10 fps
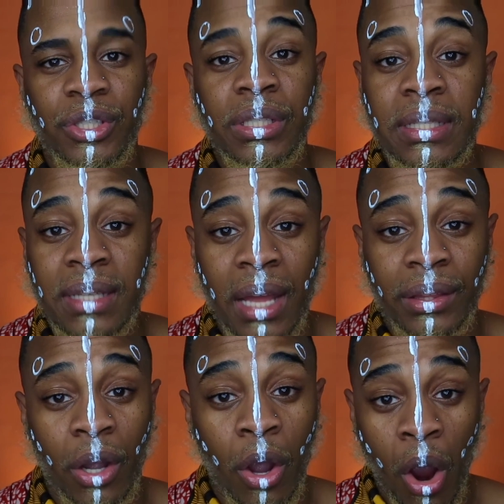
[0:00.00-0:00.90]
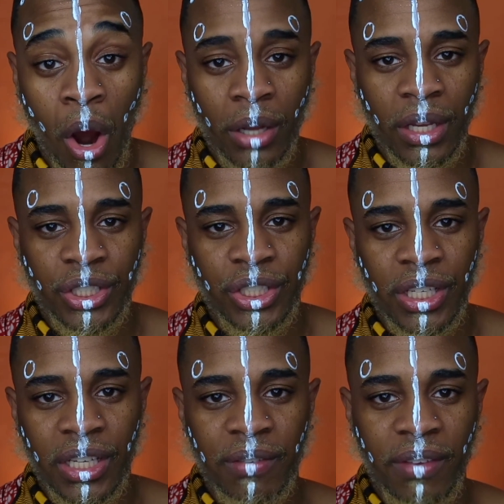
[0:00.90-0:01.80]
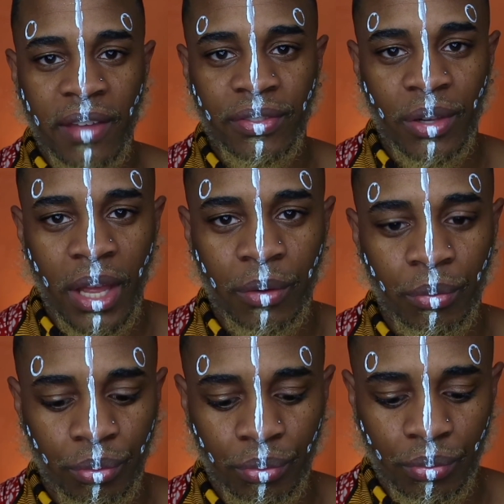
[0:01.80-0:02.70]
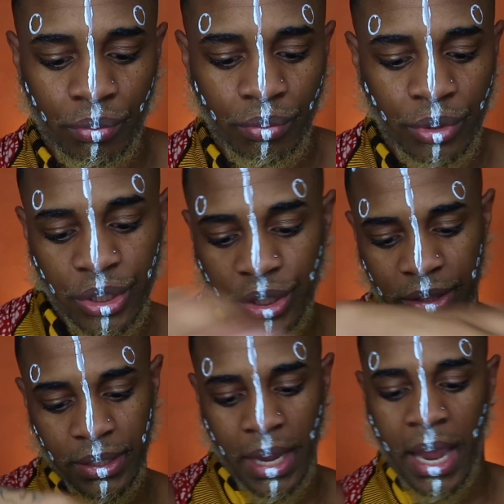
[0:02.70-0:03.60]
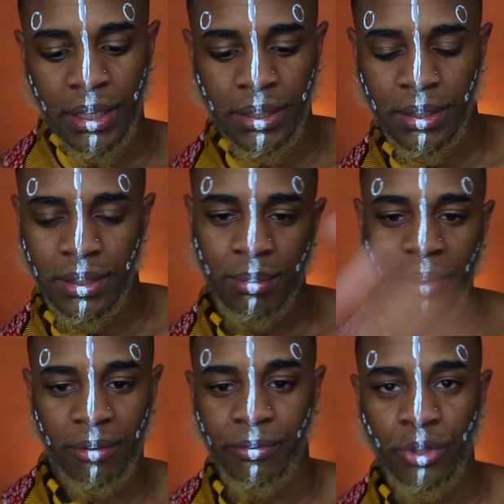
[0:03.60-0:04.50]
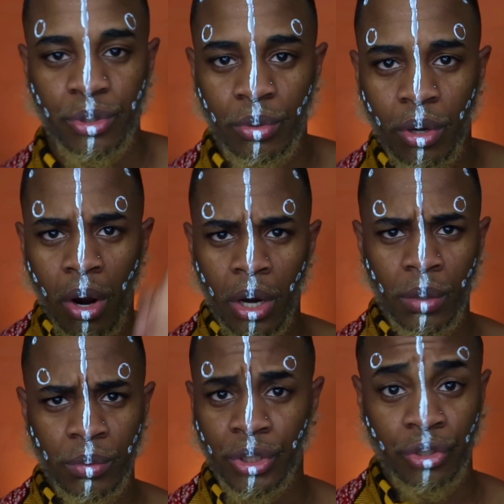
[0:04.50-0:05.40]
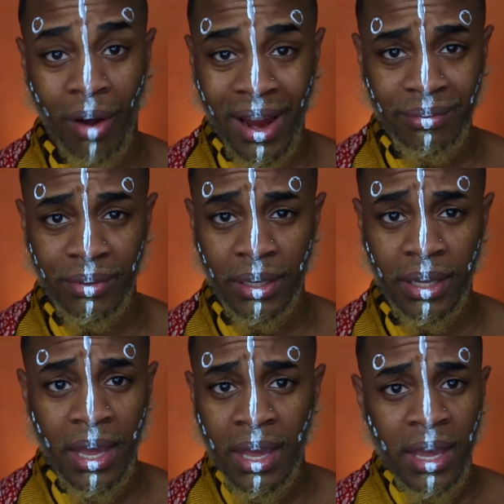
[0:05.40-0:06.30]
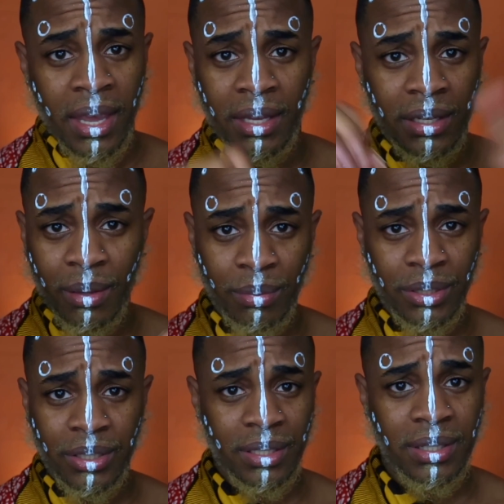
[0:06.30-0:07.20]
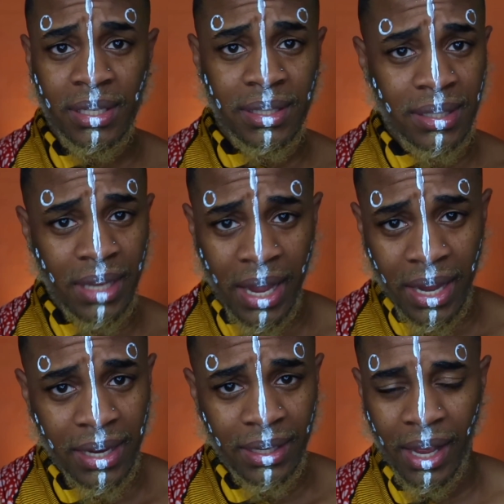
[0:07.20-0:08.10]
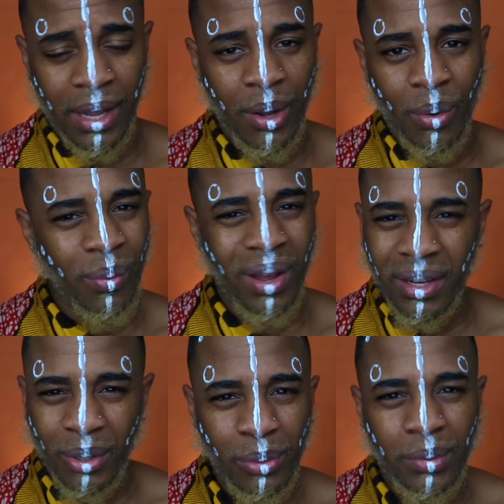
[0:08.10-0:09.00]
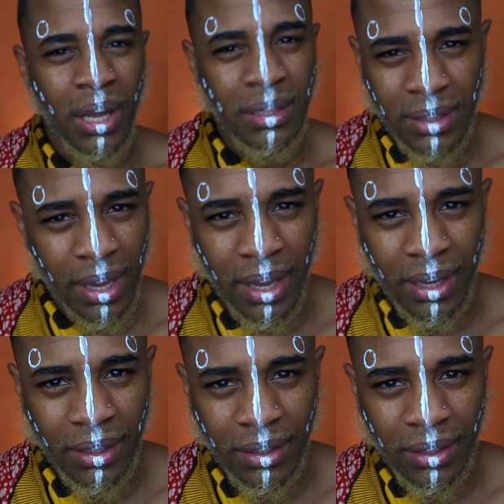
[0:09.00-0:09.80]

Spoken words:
She designed the car that she didn't even have to, like, she just got into some like virtual car and was driving, and it was just insane. Like, what? Who does that?